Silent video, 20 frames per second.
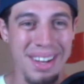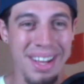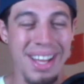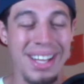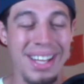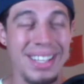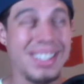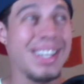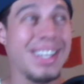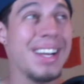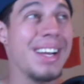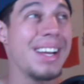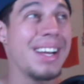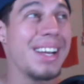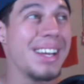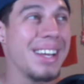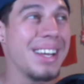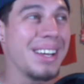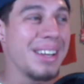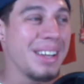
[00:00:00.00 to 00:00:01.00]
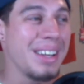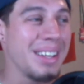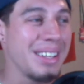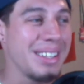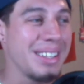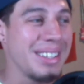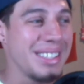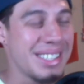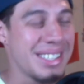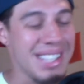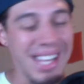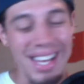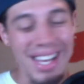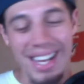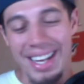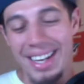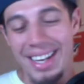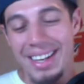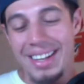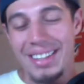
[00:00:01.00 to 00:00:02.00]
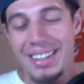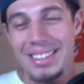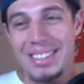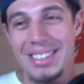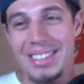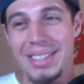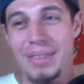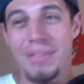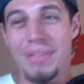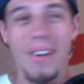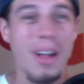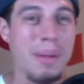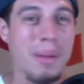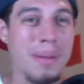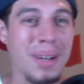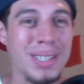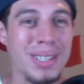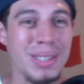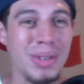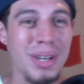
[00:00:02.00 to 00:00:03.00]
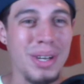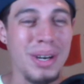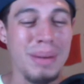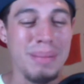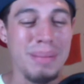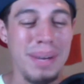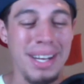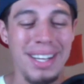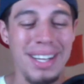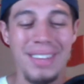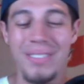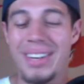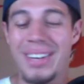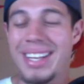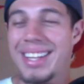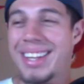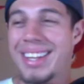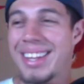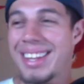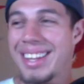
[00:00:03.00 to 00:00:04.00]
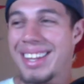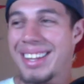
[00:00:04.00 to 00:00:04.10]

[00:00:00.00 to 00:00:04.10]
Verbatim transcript: and say to follow me on Twitter, but with